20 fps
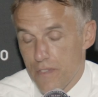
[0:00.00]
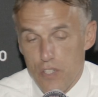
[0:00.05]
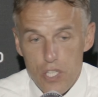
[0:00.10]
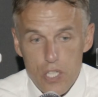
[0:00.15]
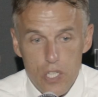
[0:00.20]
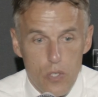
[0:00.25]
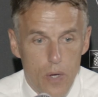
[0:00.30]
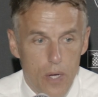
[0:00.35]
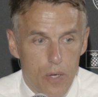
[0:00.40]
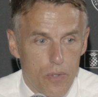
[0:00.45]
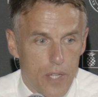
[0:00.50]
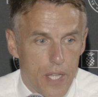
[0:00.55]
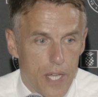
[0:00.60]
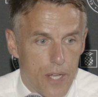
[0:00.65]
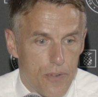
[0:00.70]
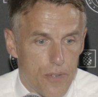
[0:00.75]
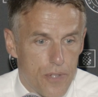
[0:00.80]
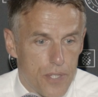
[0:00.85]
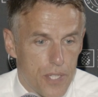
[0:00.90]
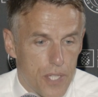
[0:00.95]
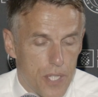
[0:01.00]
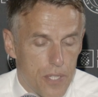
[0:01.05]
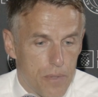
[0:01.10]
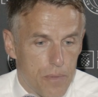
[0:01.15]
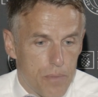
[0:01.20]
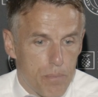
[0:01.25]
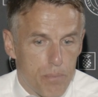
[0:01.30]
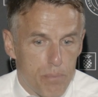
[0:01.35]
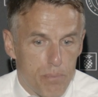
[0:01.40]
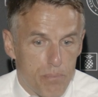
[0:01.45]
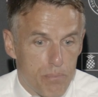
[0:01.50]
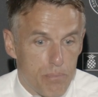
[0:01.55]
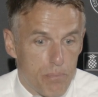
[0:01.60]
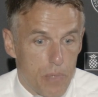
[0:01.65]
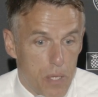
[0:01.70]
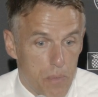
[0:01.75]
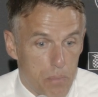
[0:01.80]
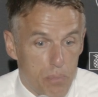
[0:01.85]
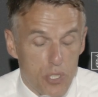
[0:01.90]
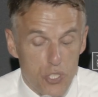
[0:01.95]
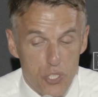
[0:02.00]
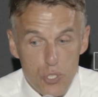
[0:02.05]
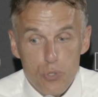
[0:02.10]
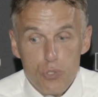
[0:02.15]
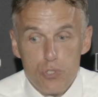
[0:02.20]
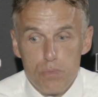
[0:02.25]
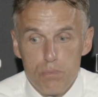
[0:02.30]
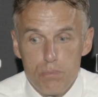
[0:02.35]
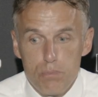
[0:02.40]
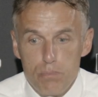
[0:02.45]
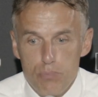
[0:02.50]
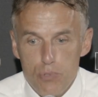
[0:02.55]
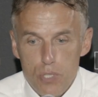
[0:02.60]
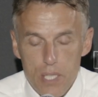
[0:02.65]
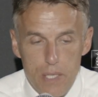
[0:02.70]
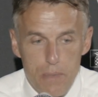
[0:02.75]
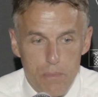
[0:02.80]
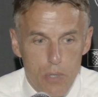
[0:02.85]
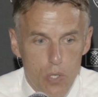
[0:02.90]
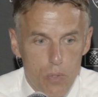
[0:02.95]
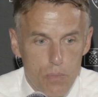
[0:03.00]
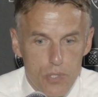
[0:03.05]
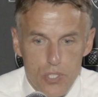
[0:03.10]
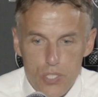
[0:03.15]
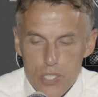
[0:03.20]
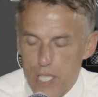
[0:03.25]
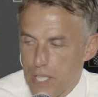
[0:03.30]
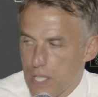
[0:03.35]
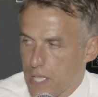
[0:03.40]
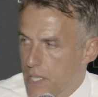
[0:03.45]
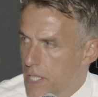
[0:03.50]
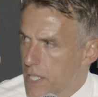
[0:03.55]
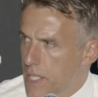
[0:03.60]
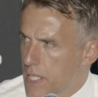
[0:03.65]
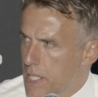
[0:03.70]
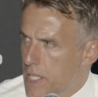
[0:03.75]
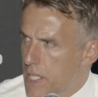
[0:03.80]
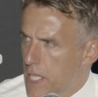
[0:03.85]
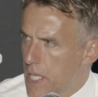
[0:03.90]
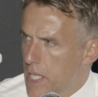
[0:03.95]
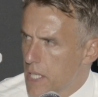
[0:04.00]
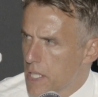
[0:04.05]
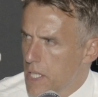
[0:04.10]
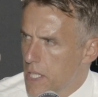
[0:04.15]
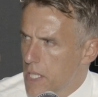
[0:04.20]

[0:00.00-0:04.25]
got to go out there and produce brilliant moments. And I think they did that.